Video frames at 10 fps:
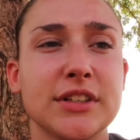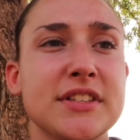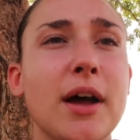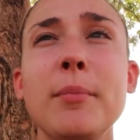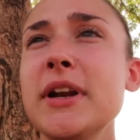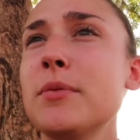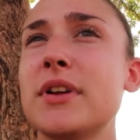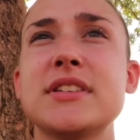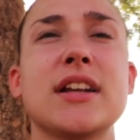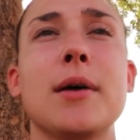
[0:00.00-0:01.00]
somebody
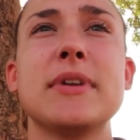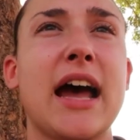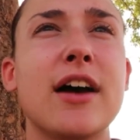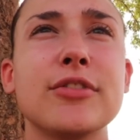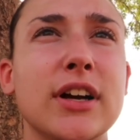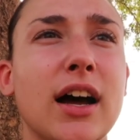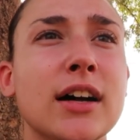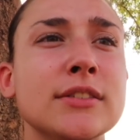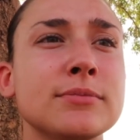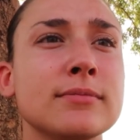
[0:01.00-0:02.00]
wants to come to
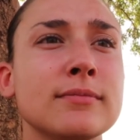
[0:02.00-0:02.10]
Africa,